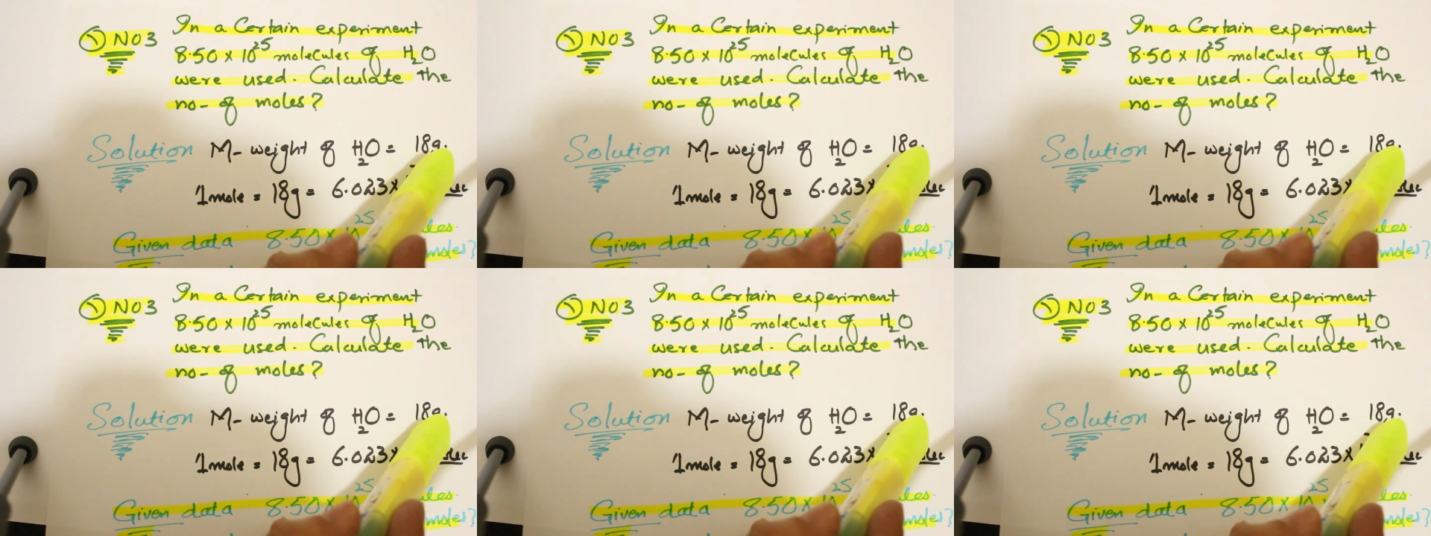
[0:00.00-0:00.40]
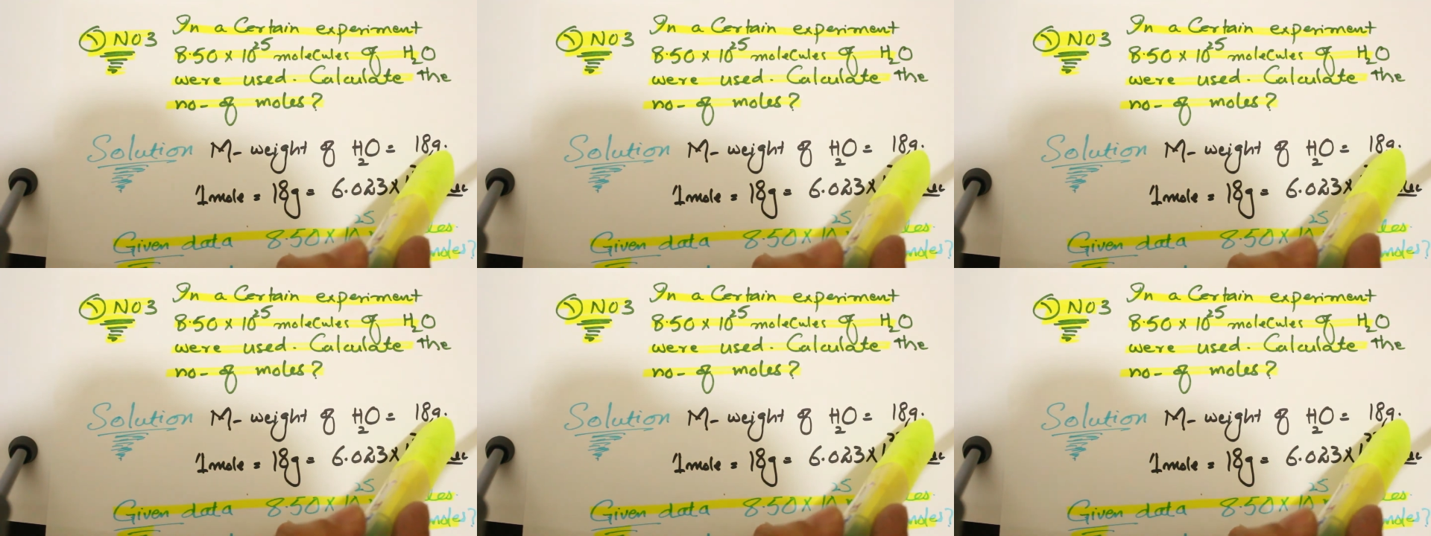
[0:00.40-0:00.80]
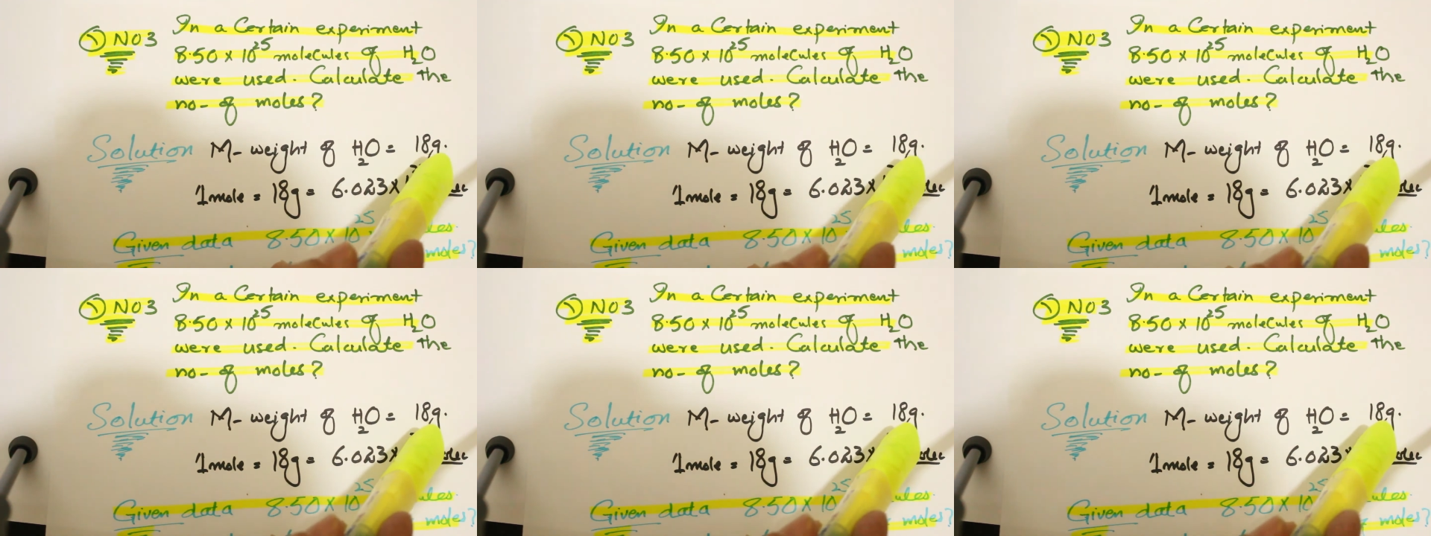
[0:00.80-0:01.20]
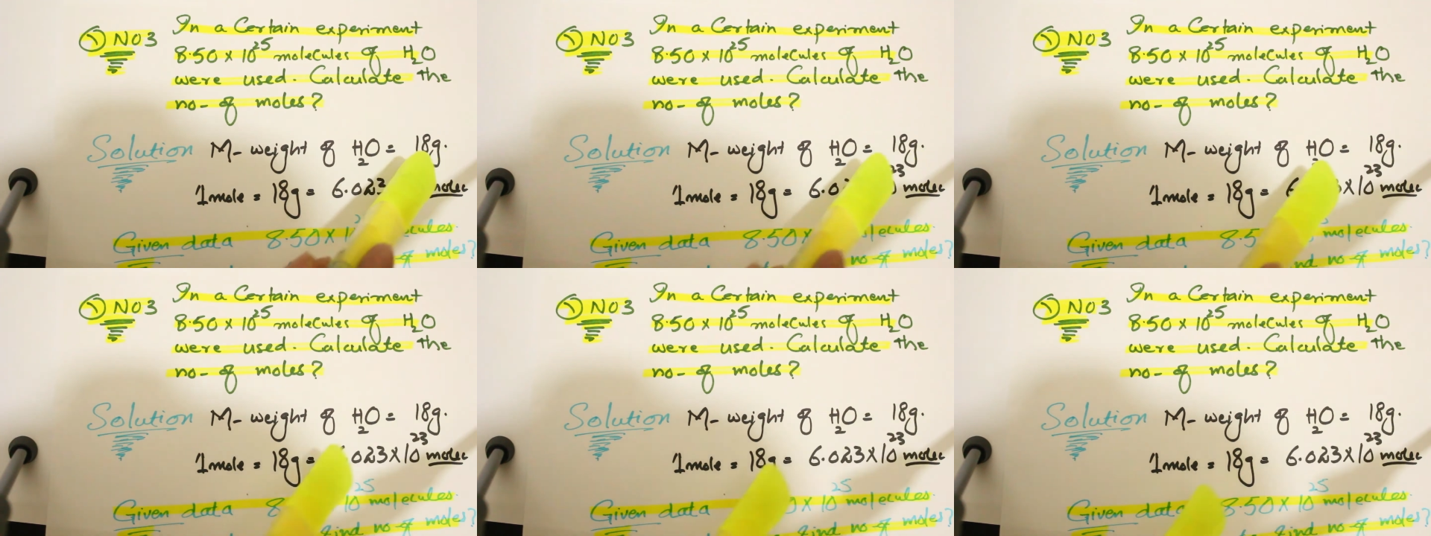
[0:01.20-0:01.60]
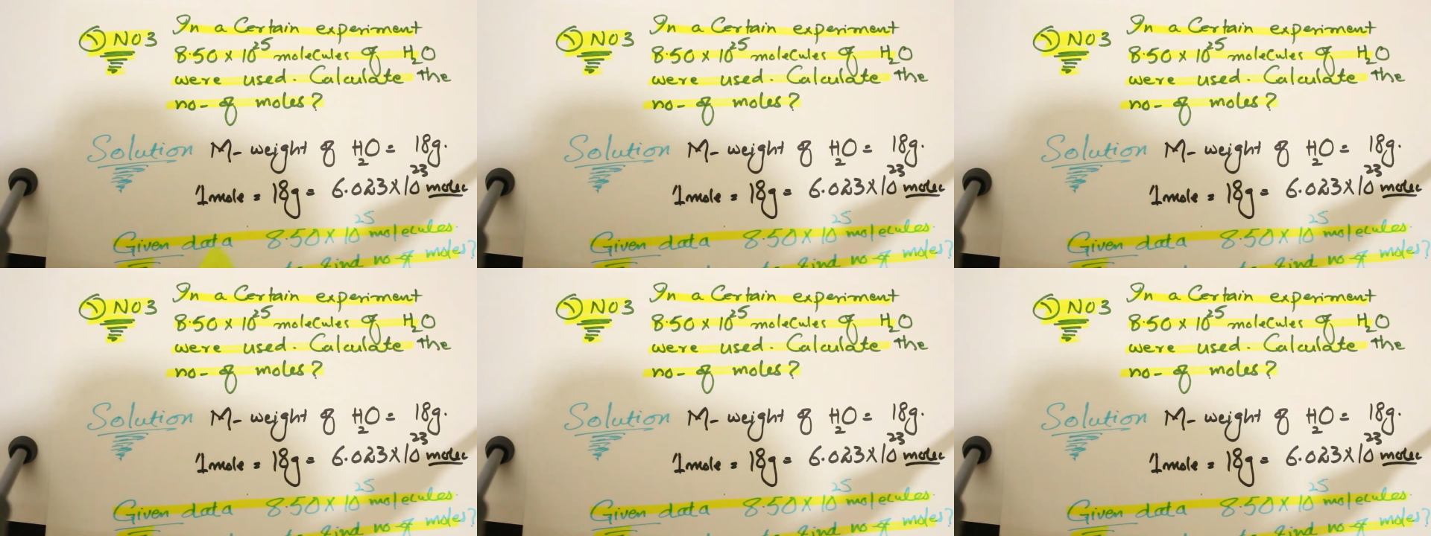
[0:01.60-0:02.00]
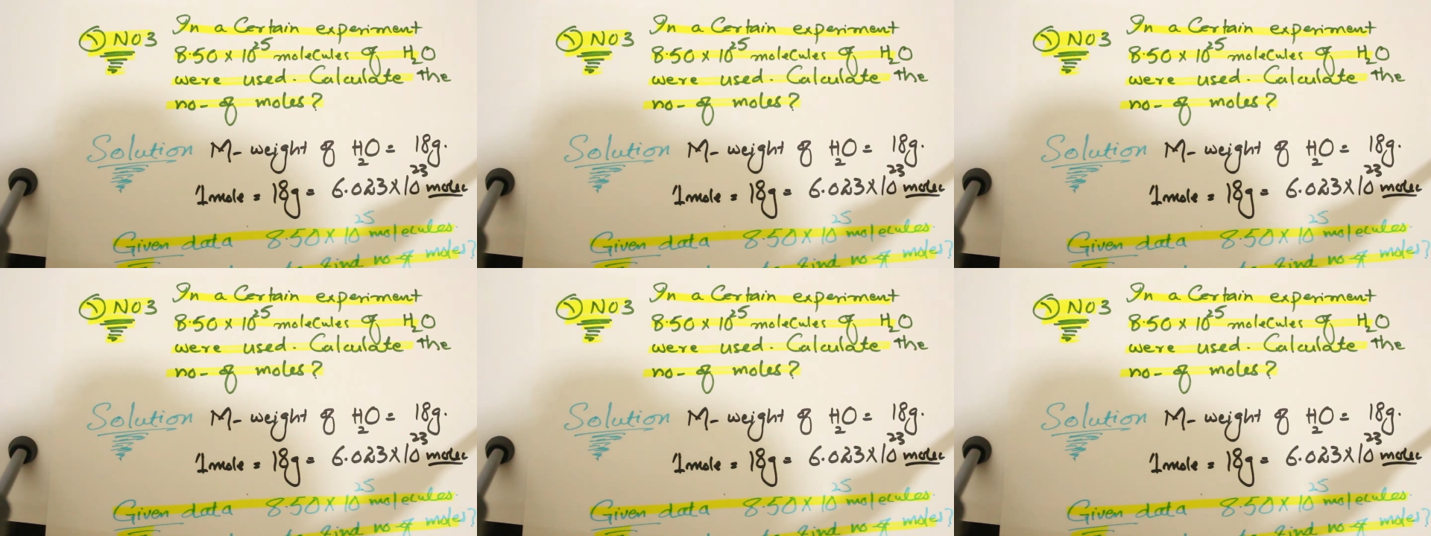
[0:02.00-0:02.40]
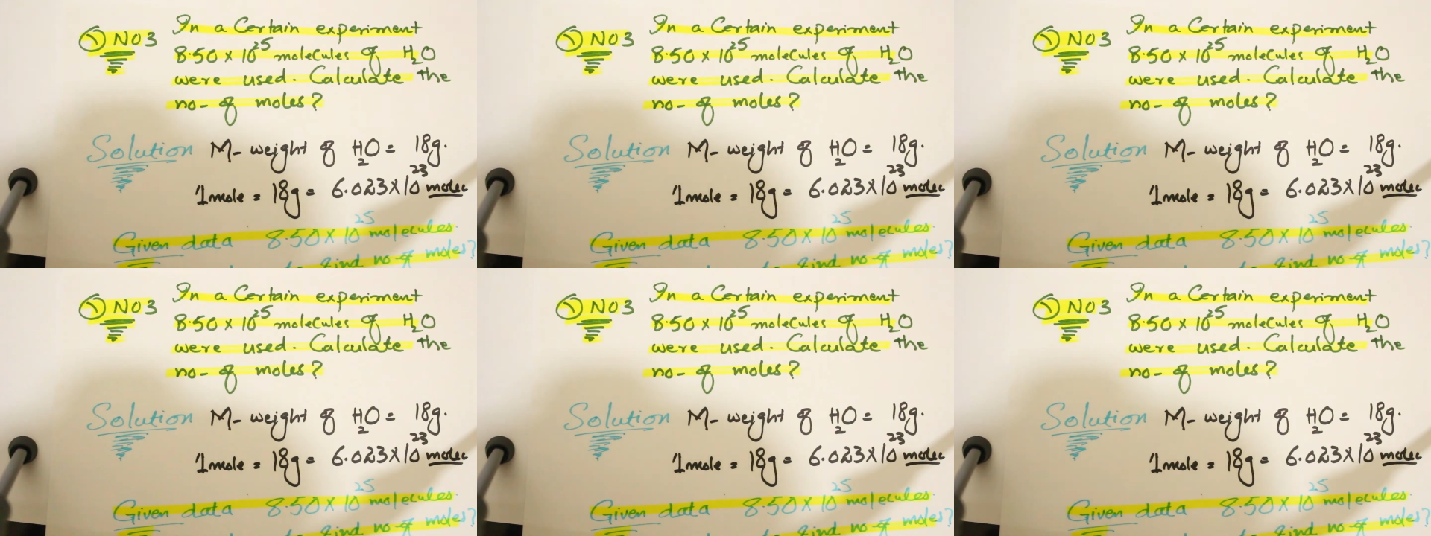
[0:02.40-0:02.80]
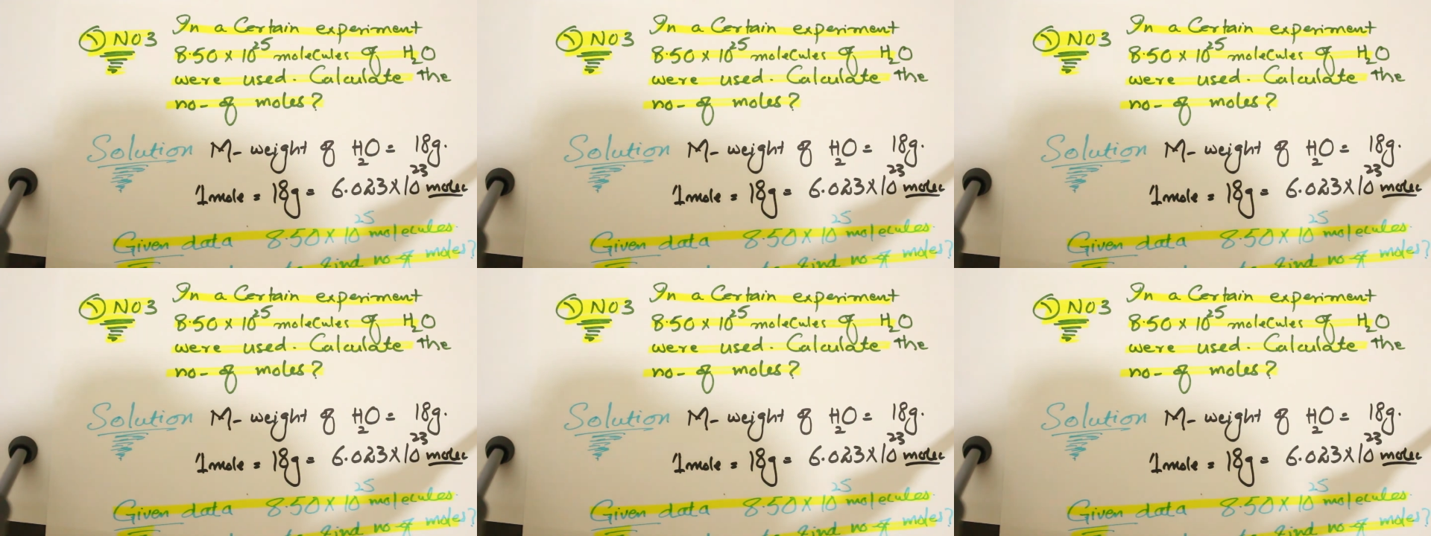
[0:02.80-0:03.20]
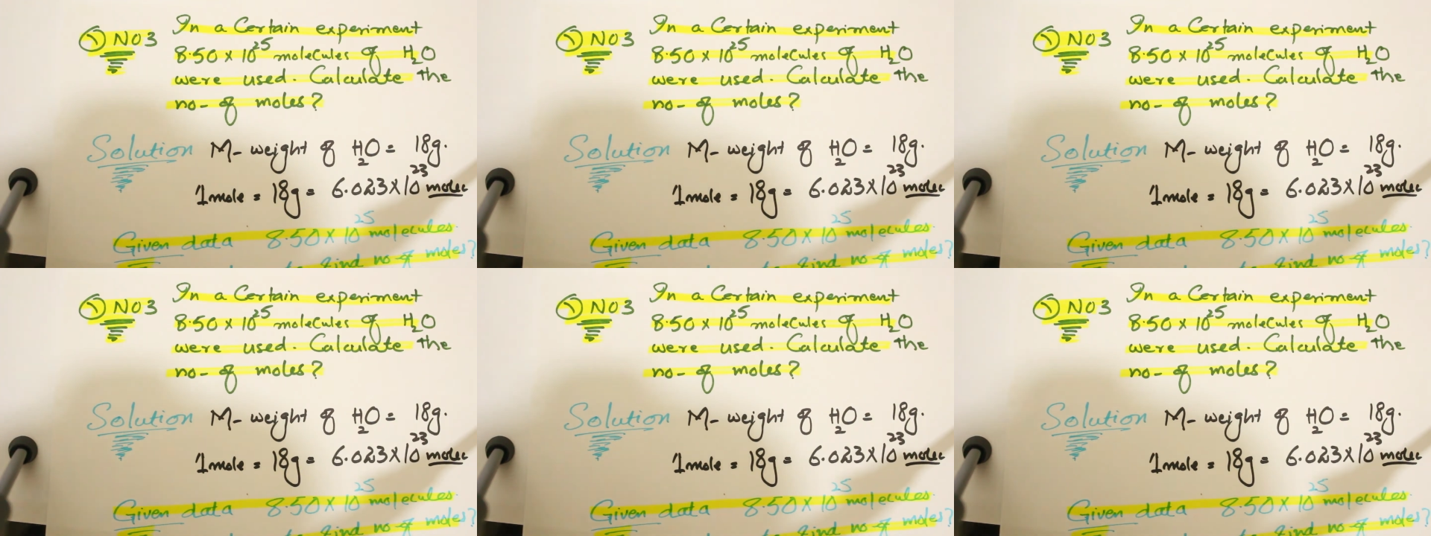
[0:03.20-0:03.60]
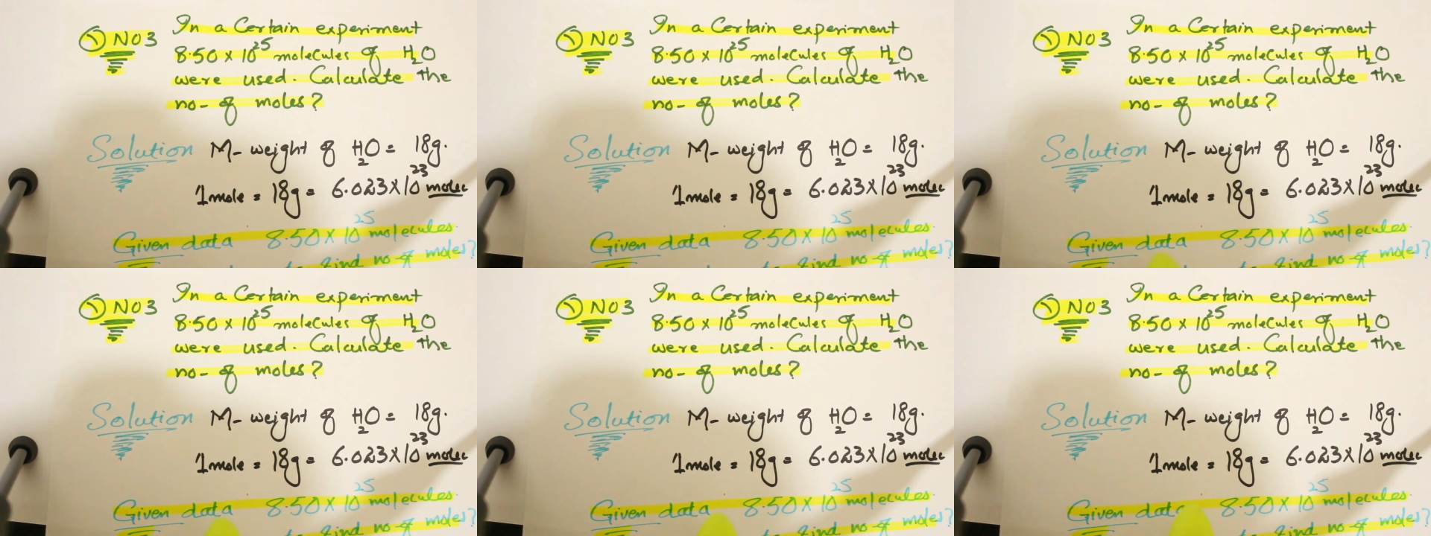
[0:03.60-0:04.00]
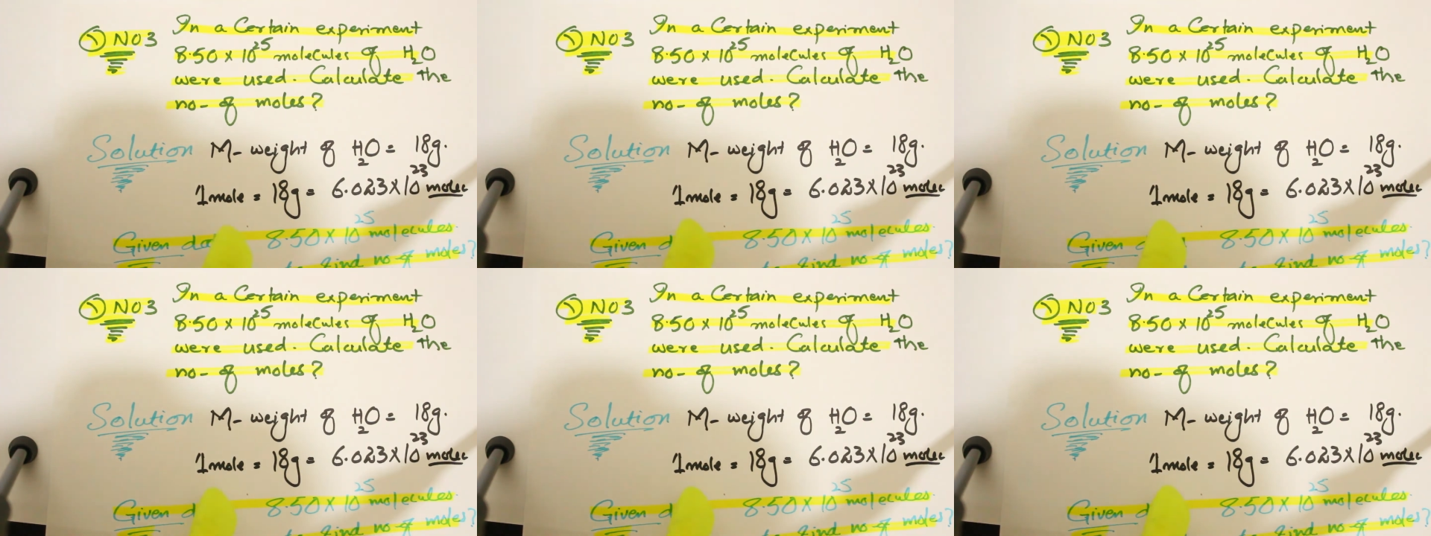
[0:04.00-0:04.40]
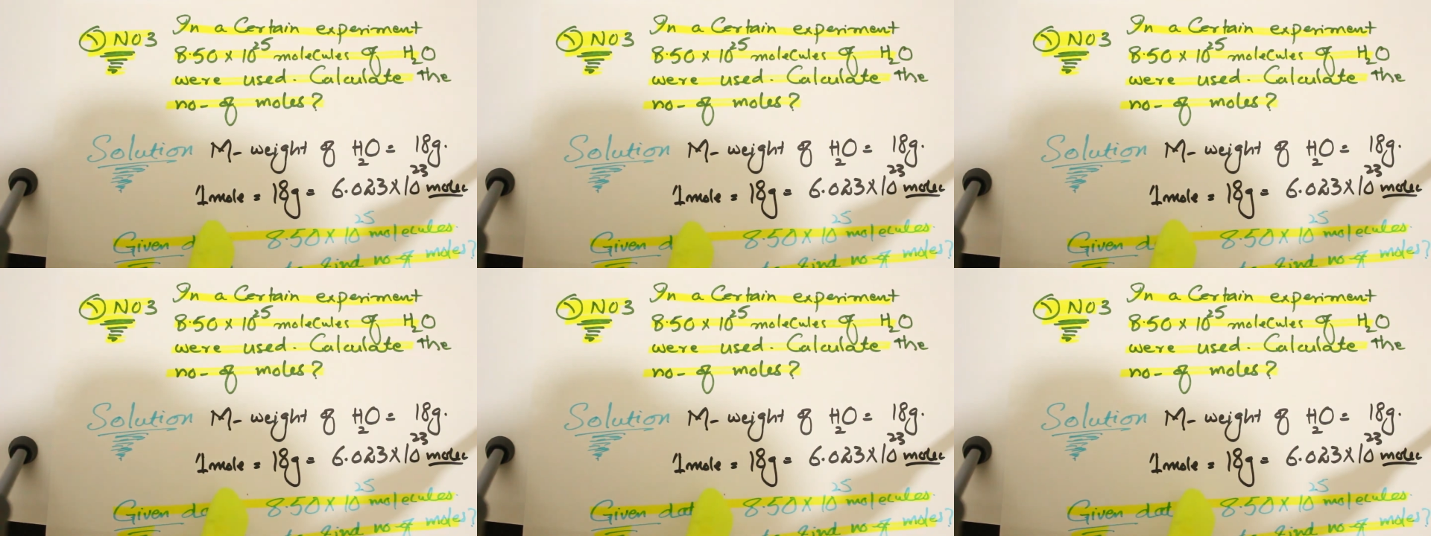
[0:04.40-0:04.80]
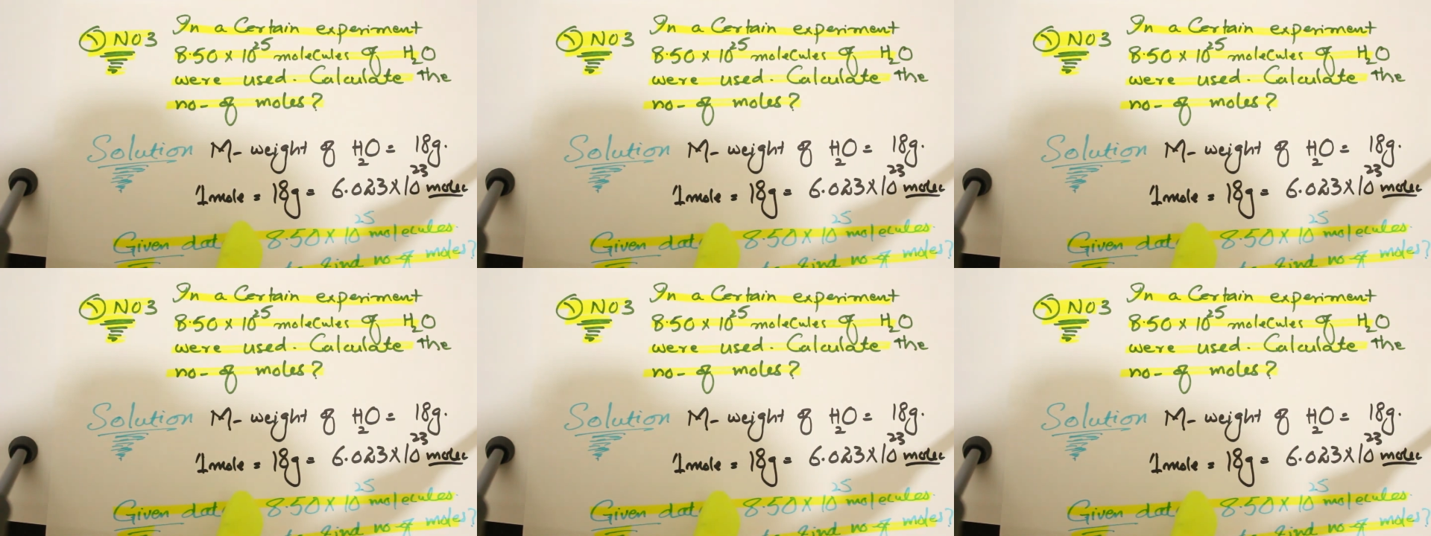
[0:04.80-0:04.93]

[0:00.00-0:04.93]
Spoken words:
No face is visible, so there are no lips to read.